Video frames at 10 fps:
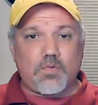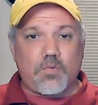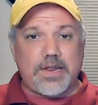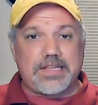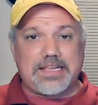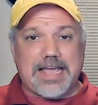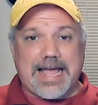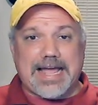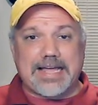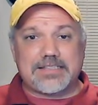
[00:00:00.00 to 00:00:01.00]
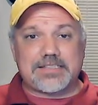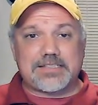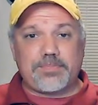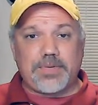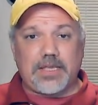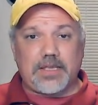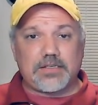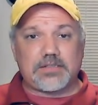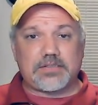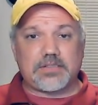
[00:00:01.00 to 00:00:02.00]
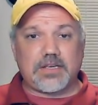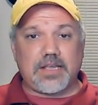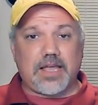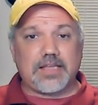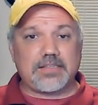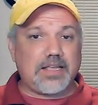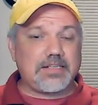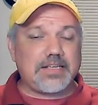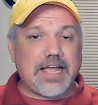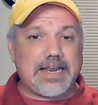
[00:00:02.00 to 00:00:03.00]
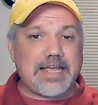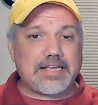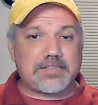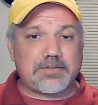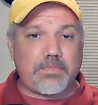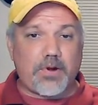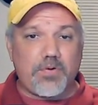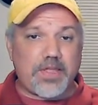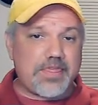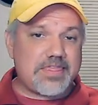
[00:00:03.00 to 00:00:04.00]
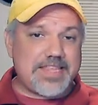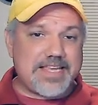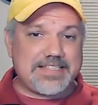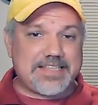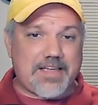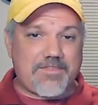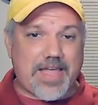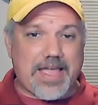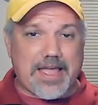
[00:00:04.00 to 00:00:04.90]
when God speaks, God has spoken, things have